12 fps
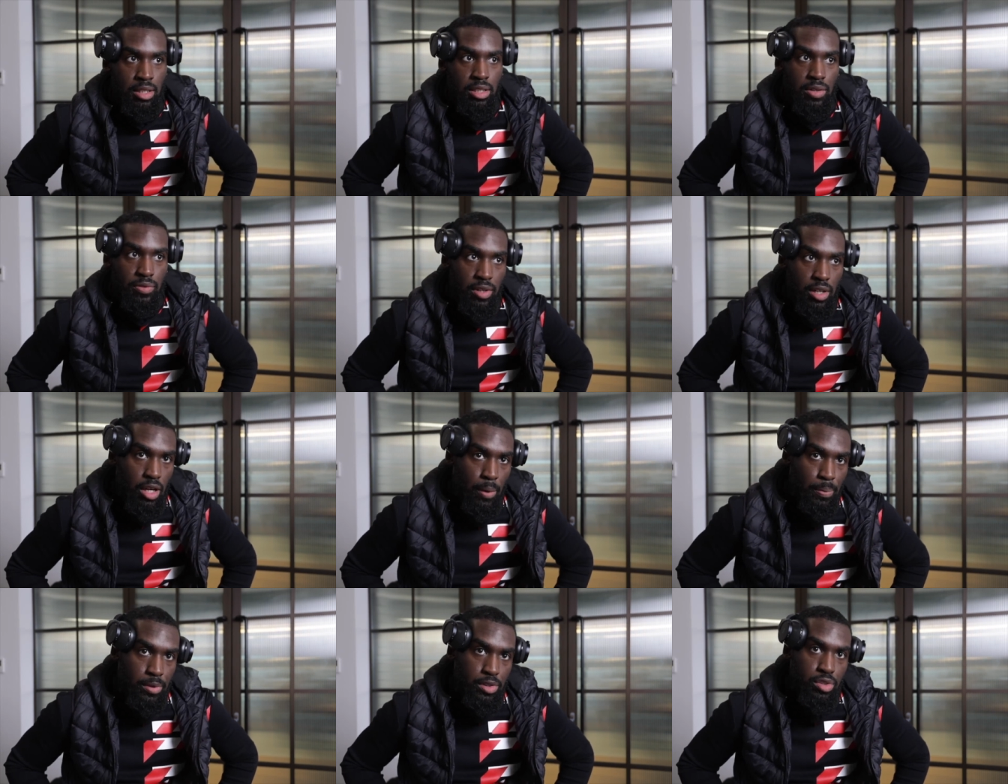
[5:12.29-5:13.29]
given an
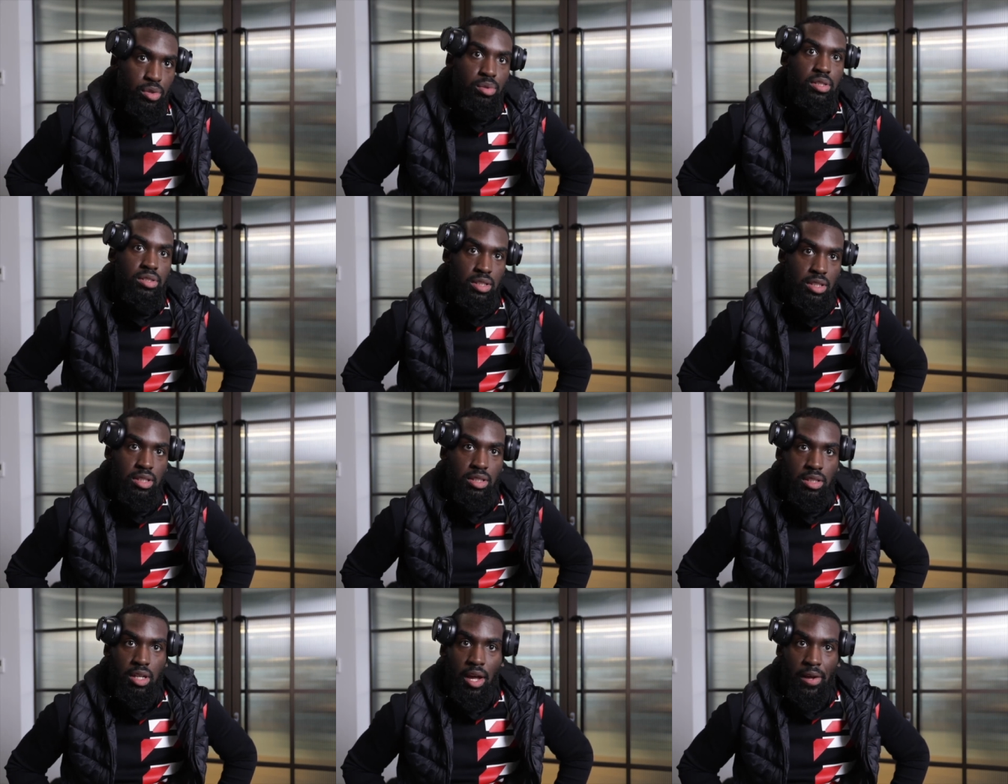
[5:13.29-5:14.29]
opportunity
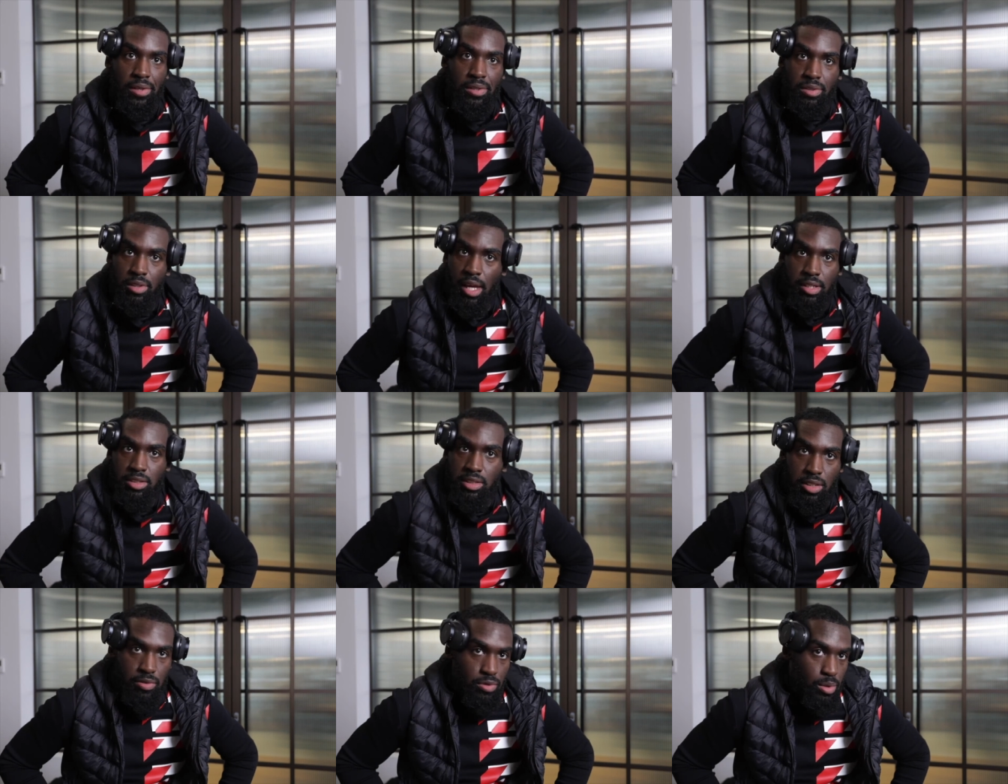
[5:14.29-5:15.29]
like like
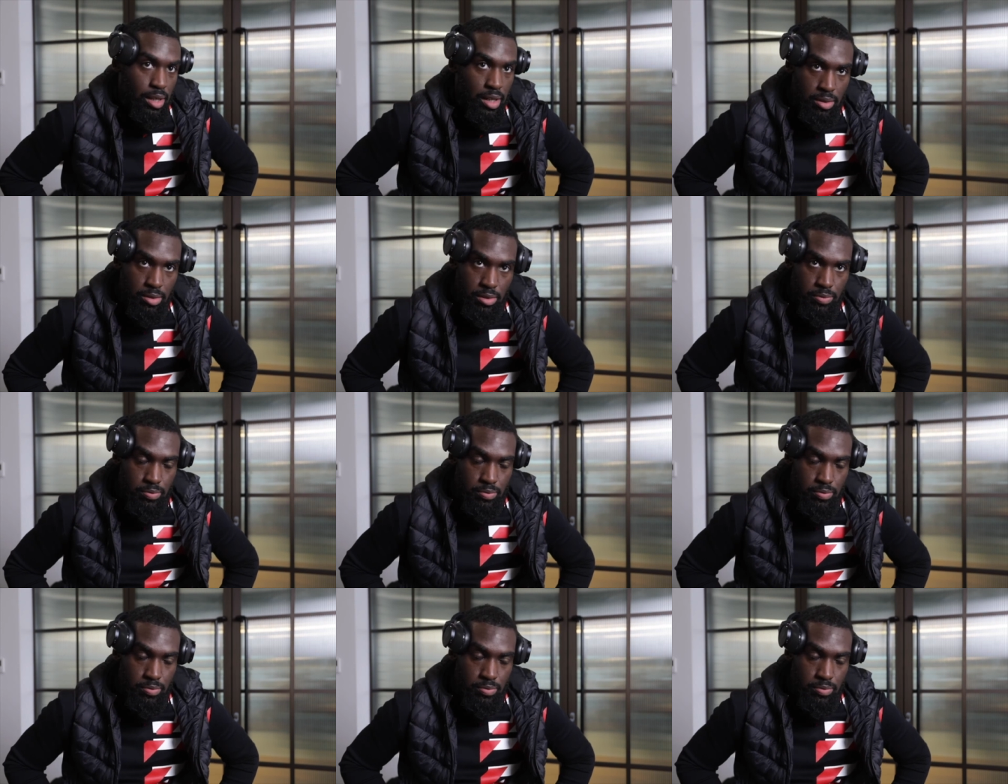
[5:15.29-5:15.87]
SeaView held.